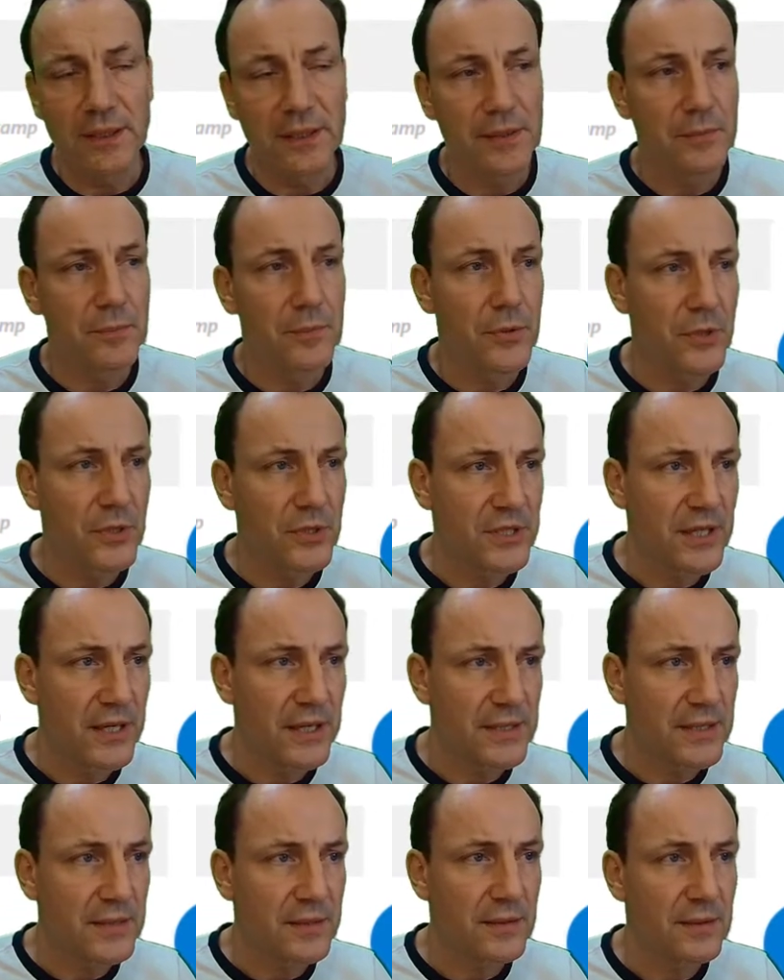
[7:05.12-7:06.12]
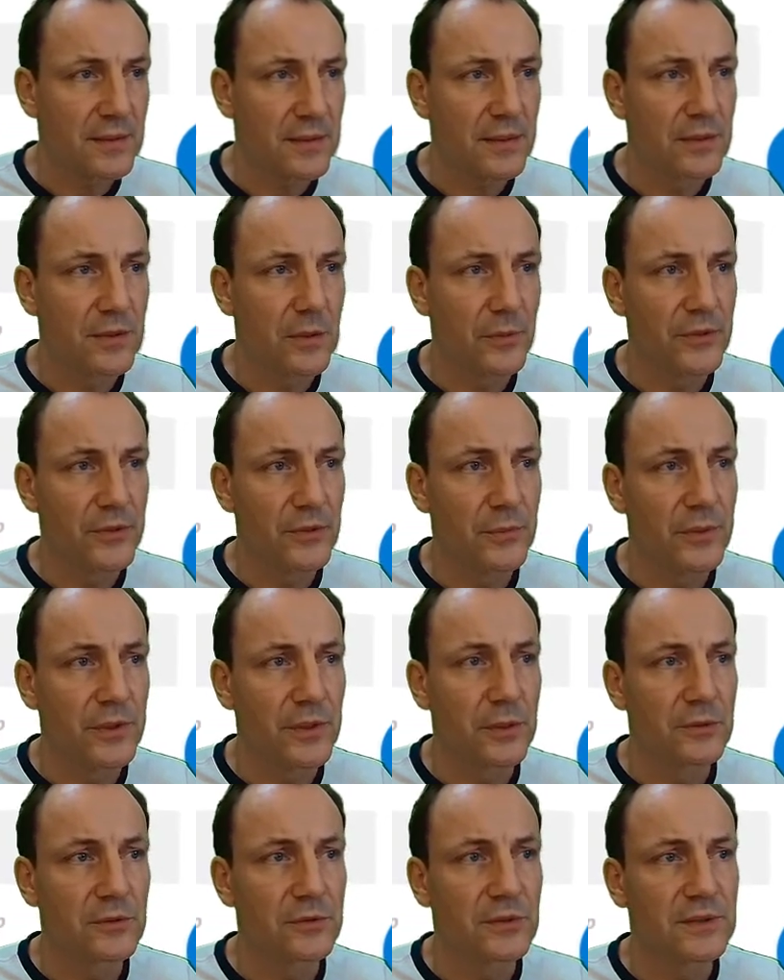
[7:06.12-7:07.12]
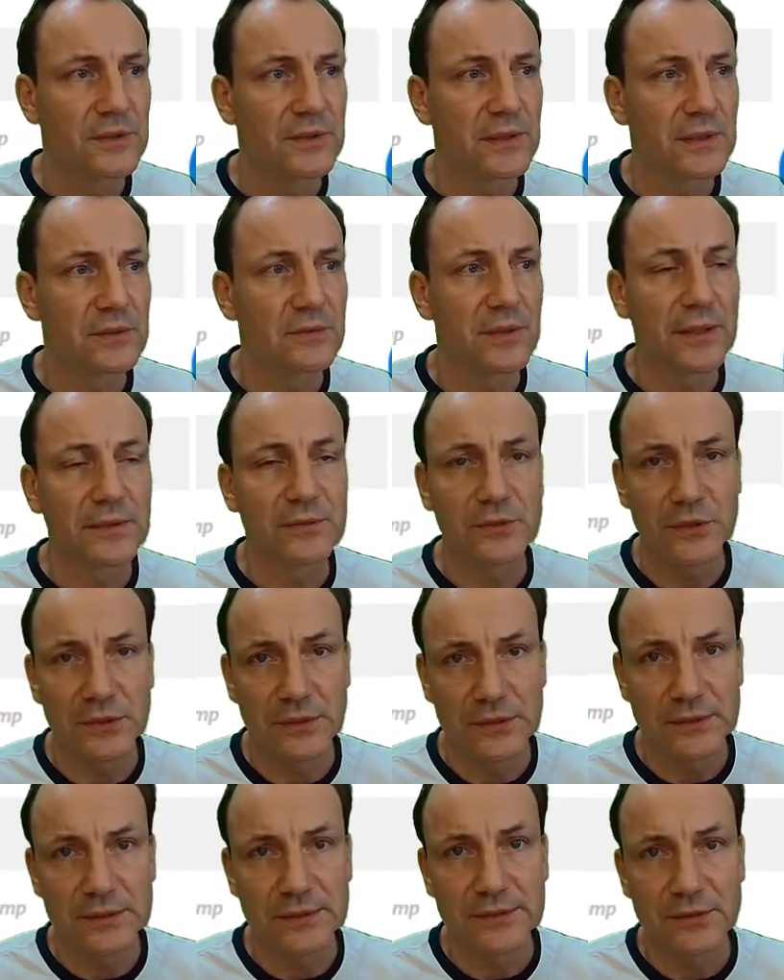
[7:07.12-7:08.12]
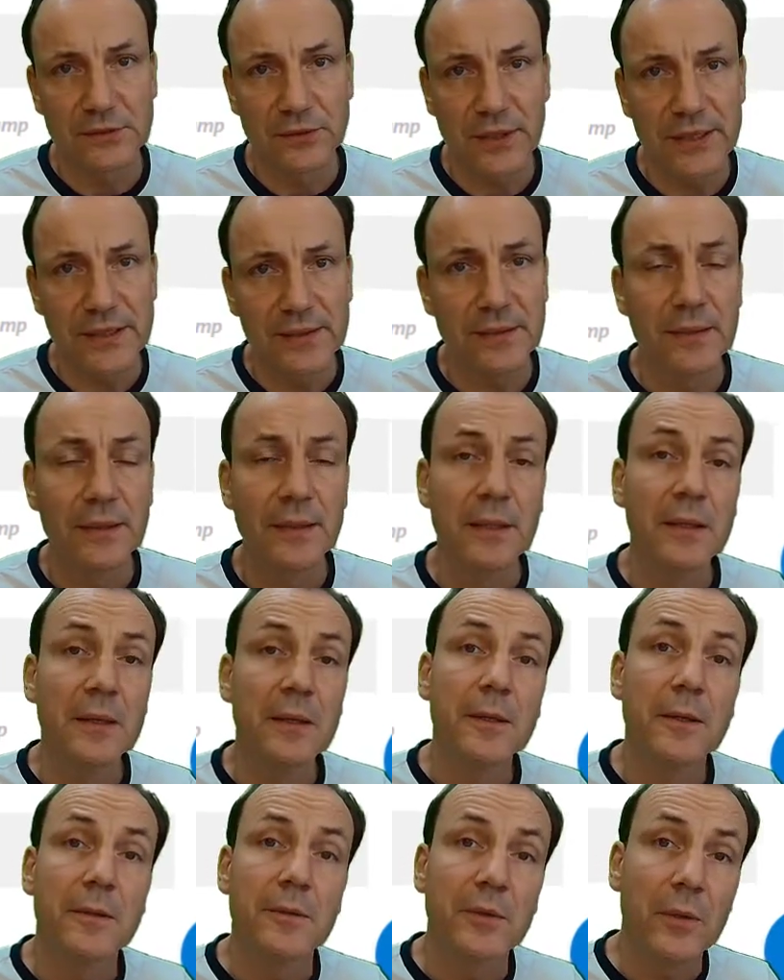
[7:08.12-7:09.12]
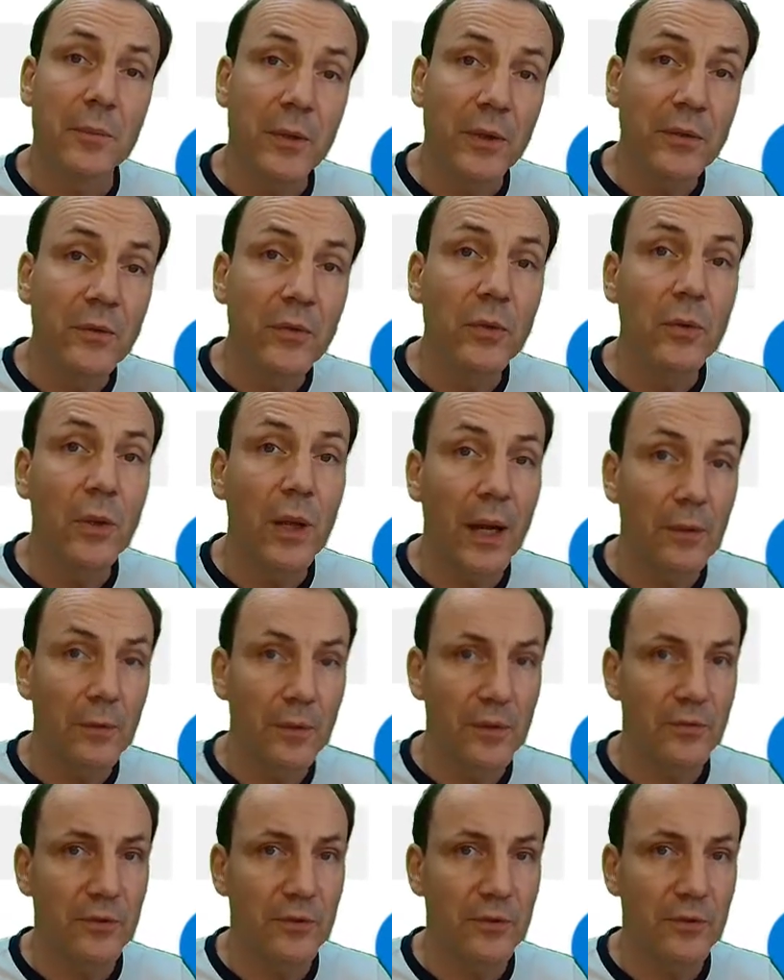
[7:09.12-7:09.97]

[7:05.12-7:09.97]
purchased, the WPO 365 Sync. That's great. The bundle, however,